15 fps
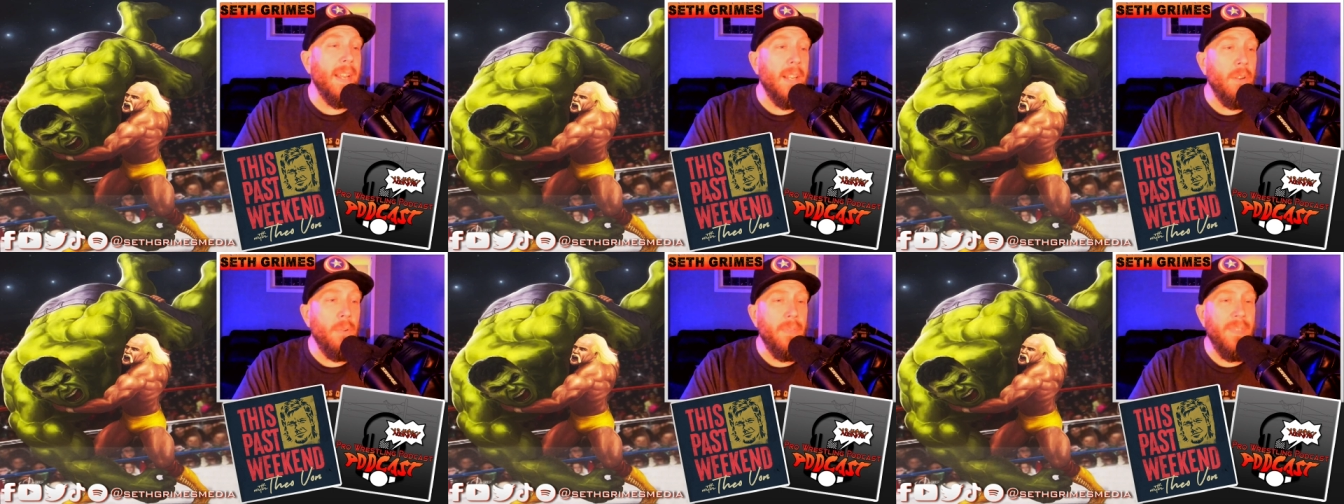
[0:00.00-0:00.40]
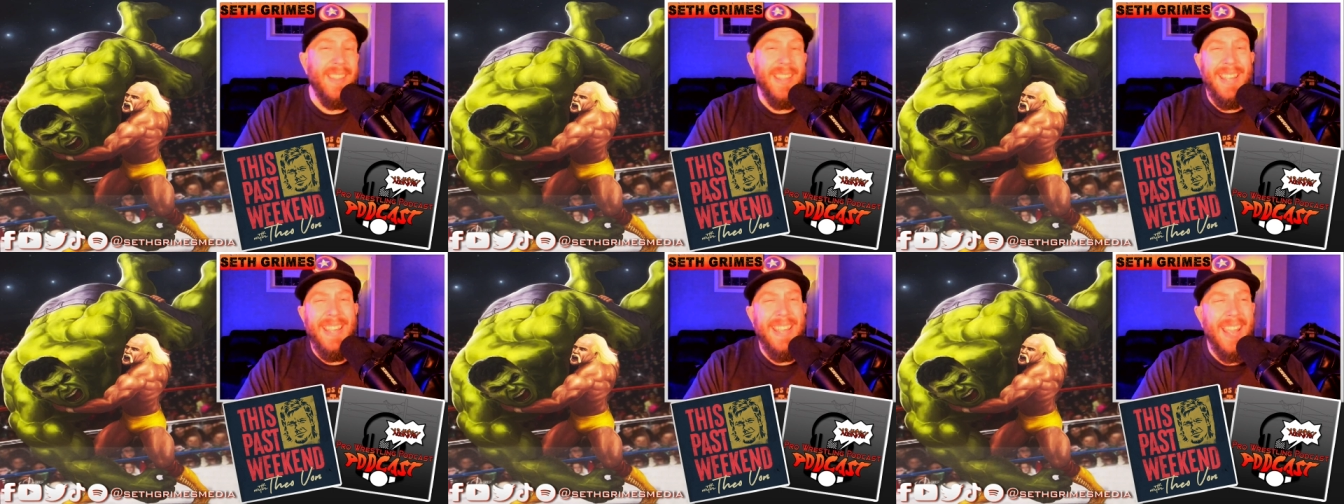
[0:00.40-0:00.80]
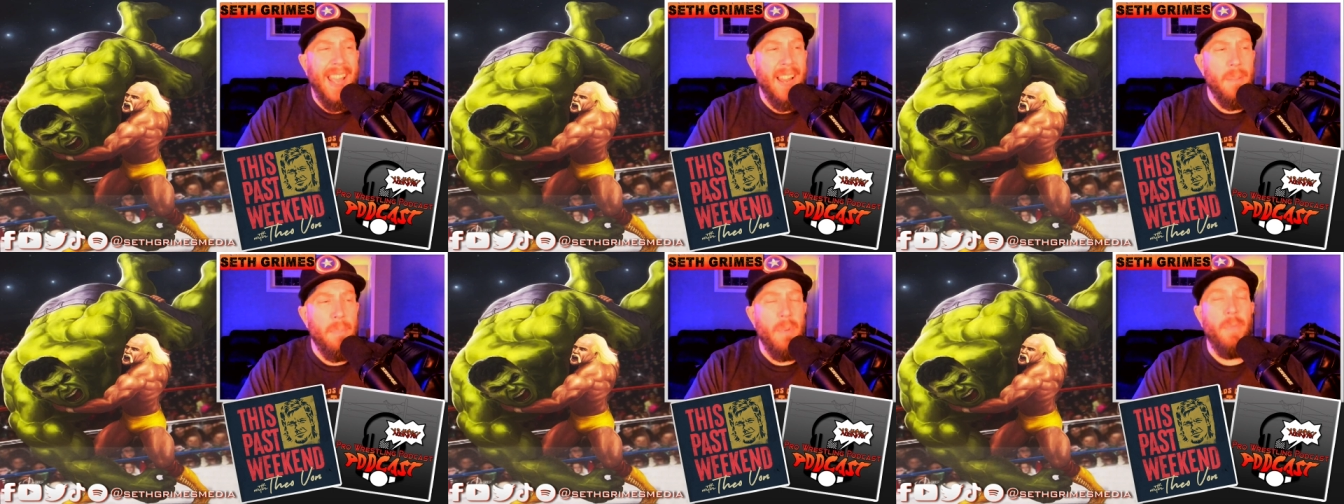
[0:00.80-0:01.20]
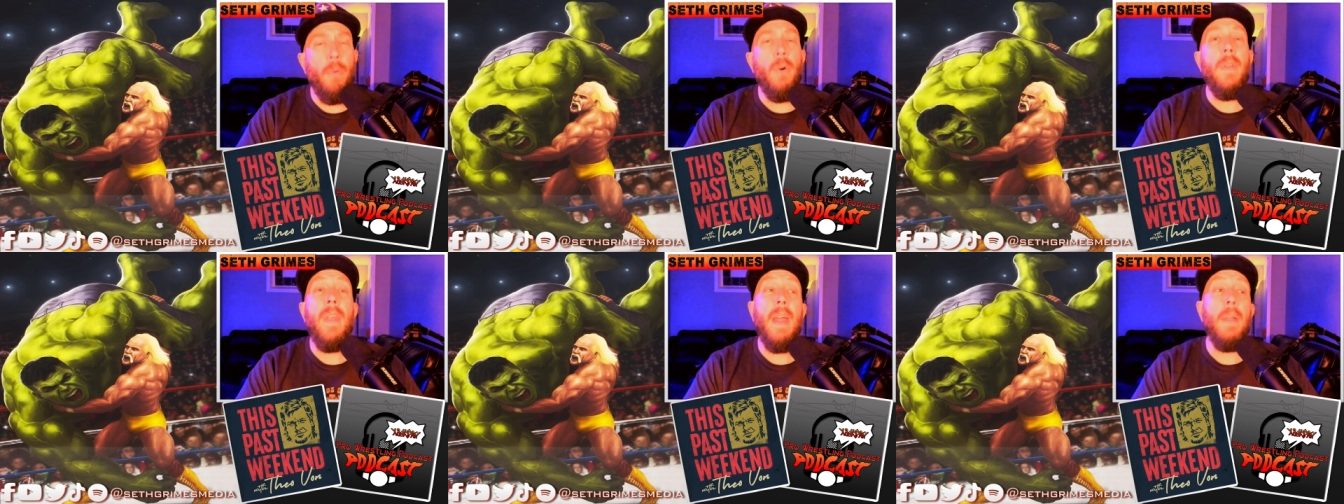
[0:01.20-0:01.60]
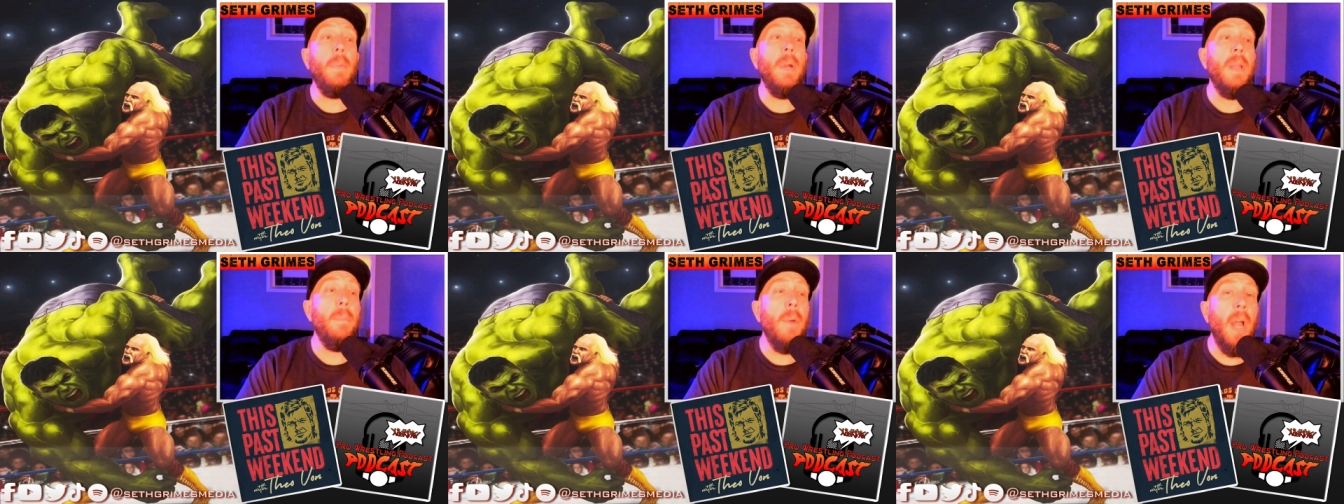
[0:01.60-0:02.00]
I don't think he had it before then,
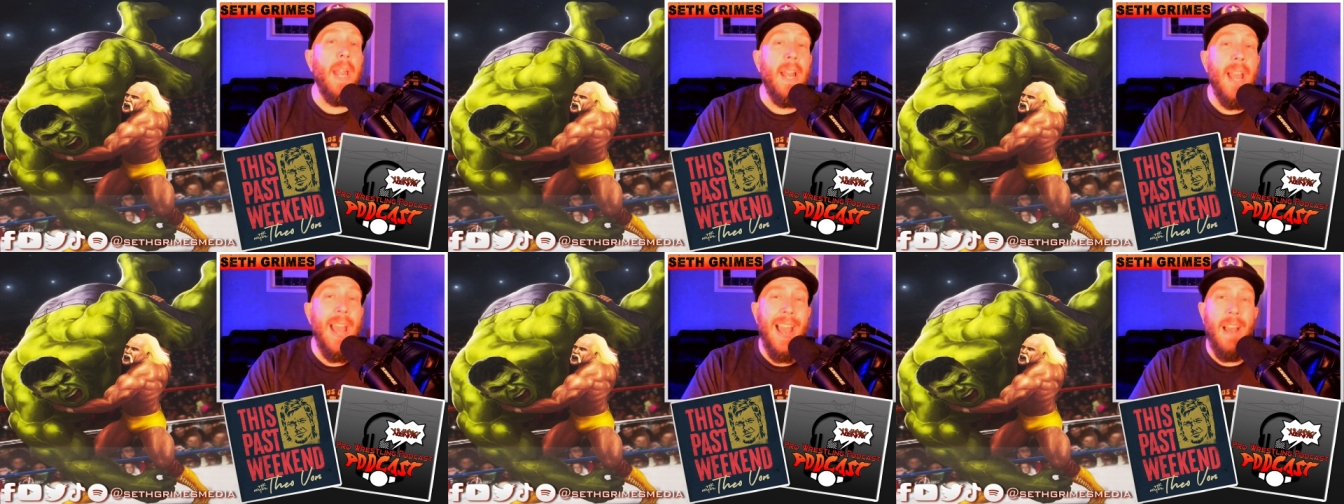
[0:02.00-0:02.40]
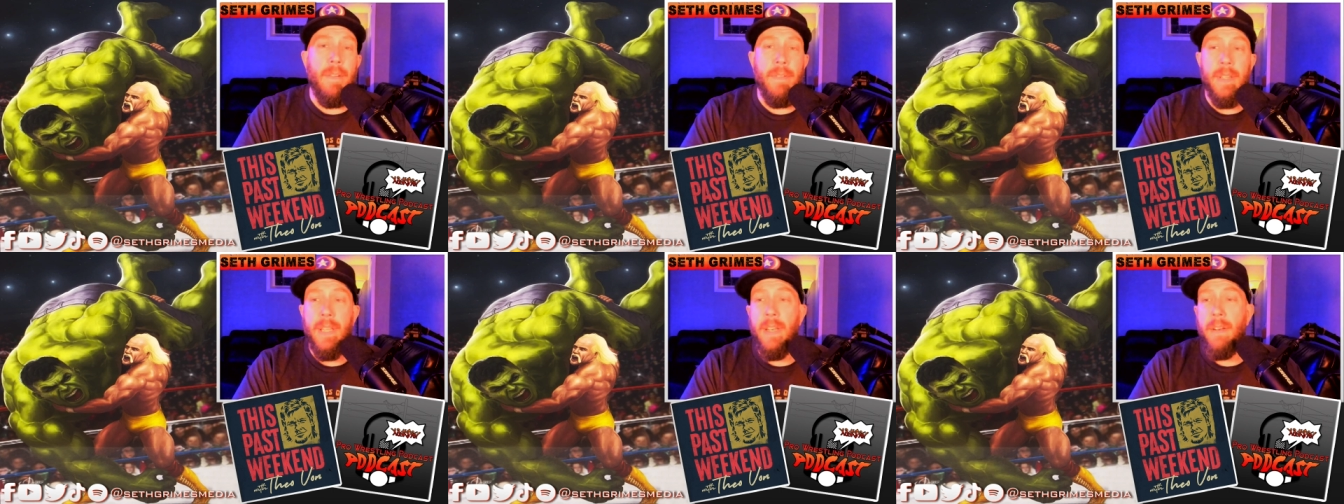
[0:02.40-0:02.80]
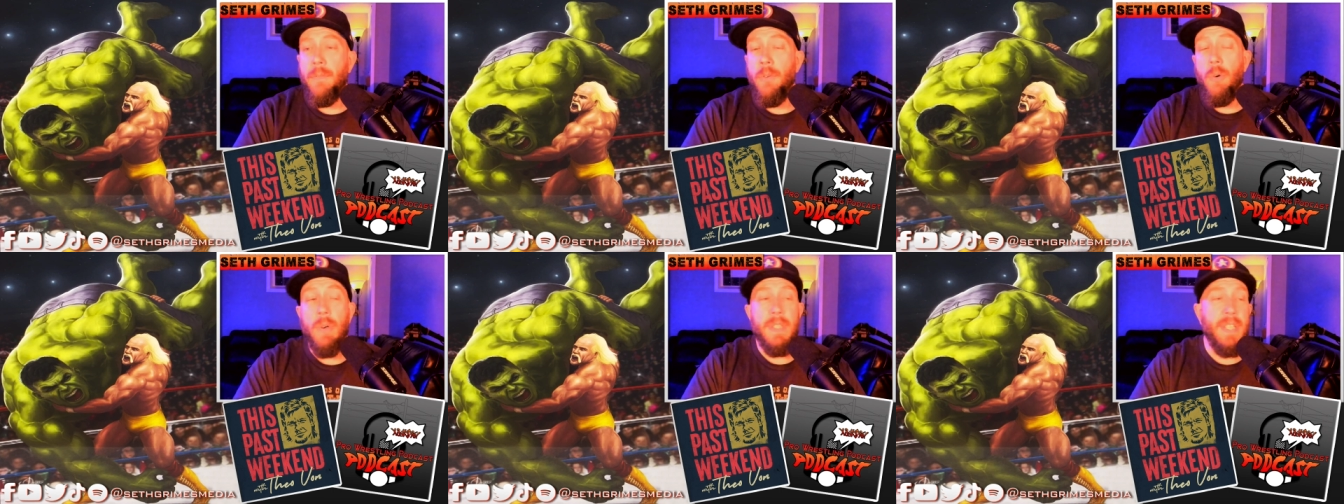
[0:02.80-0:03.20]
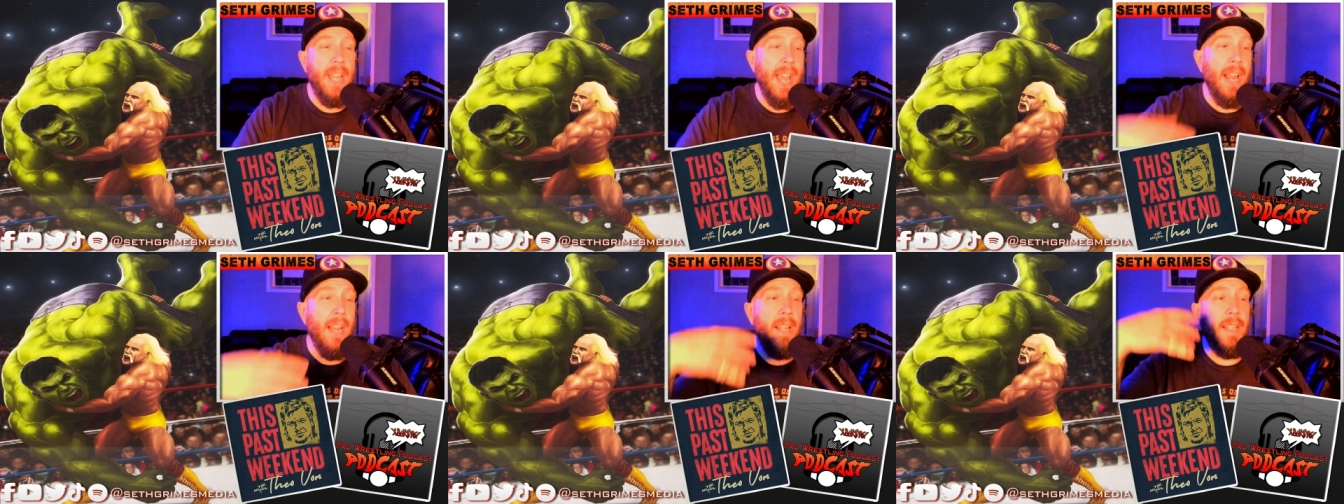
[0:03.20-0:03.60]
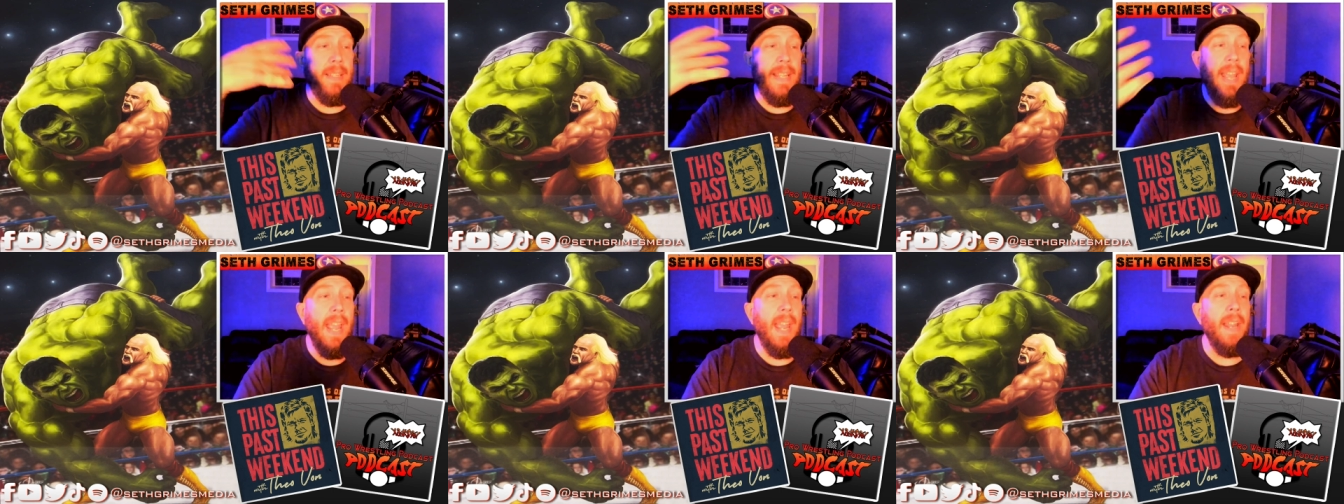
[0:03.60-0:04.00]
but he might have. And then, of course, he had it in
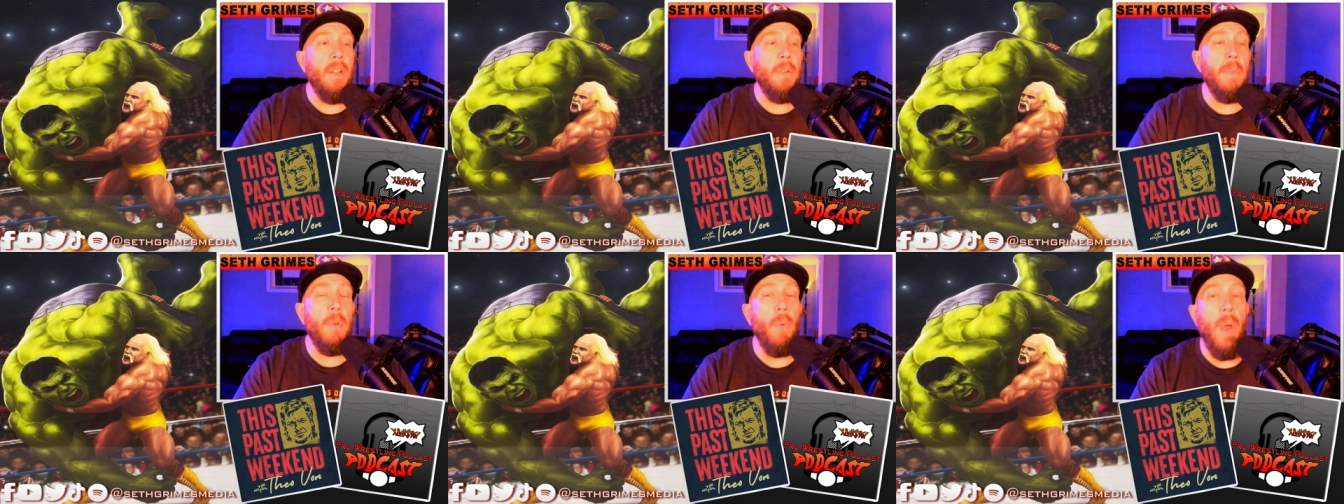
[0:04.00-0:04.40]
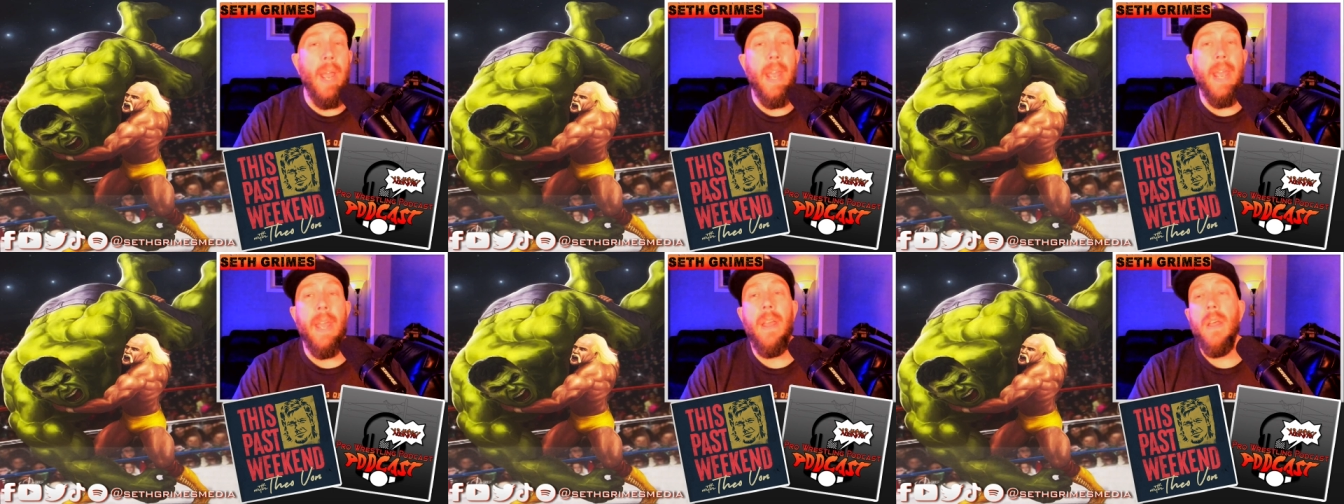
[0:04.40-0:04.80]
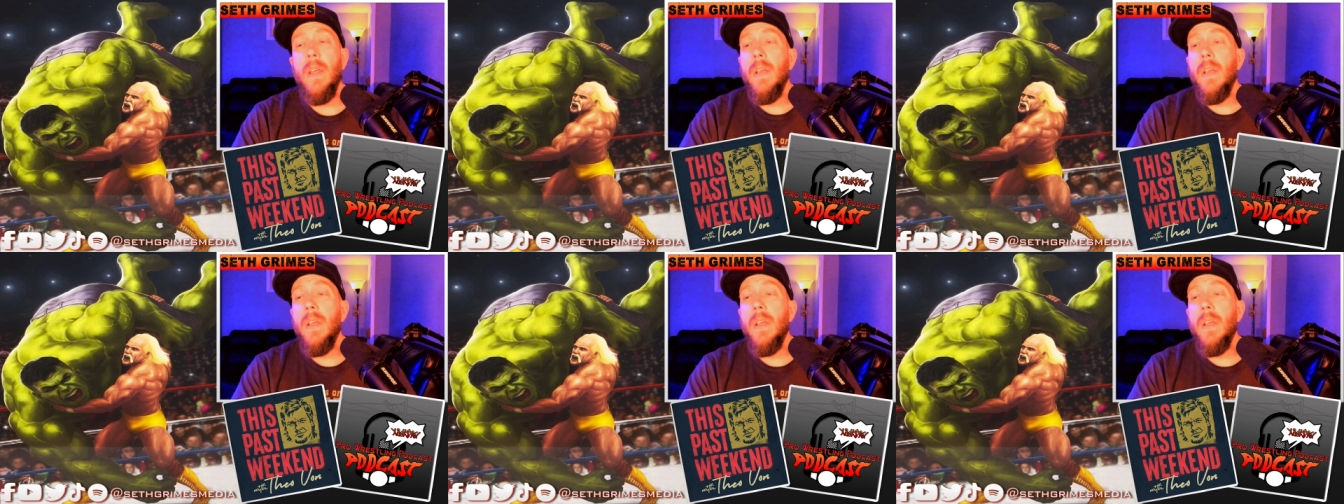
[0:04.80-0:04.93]
the AWA.